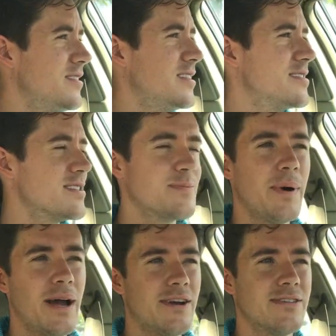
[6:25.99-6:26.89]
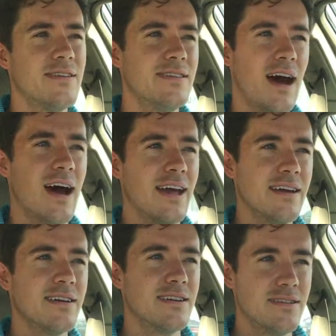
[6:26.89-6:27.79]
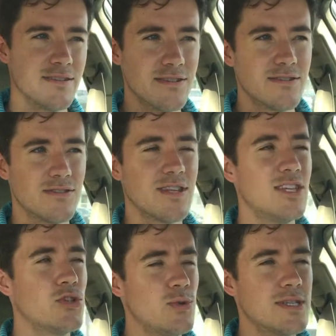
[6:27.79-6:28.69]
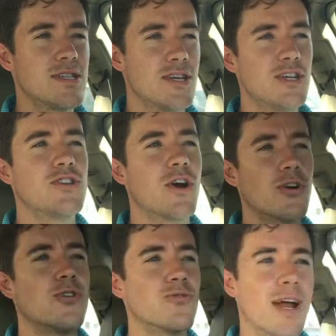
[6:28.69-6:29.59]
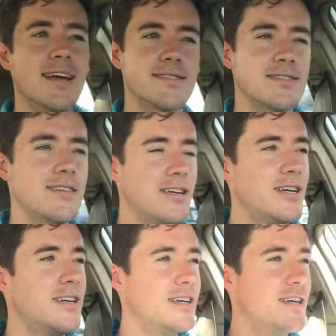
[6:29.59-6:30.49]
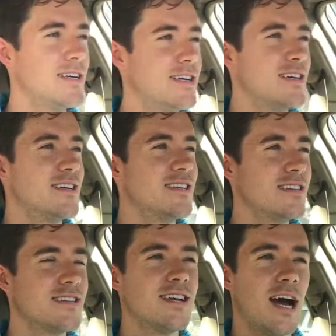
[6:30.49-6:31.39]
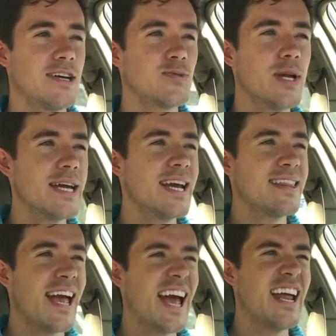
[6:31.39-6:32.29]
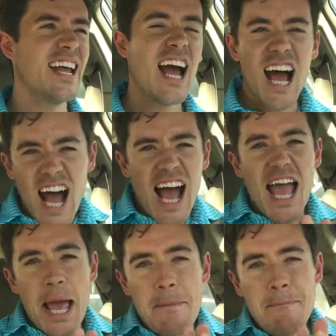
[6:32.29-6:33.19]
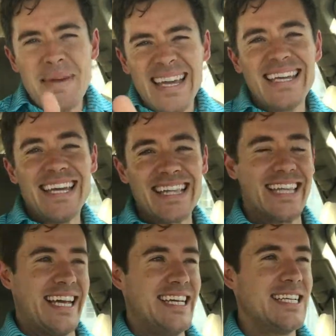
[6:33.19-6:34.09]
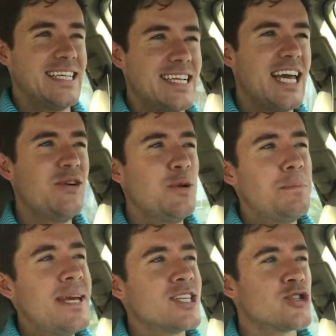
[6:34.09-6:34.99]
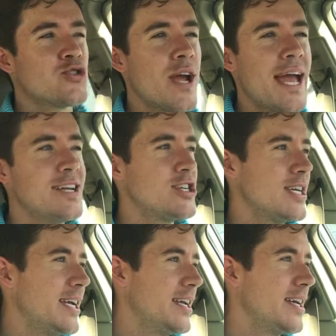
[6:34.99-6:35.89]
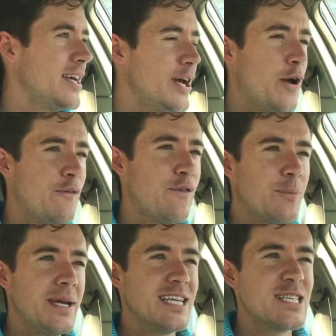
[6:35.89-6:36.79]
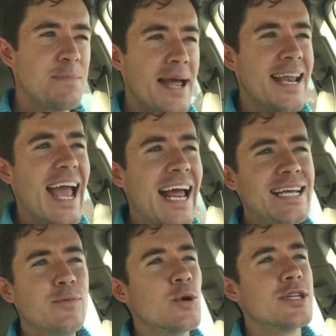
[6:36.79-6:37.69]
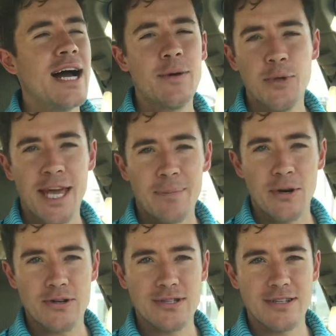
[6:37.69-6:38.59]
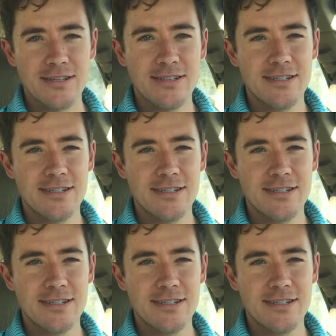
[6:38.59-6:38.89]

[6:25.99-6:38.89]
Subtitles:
is inspired to die and into his eternal rest. Gosh, when I get that, immediately, it would be a tragedy for me to spend any more time with that person.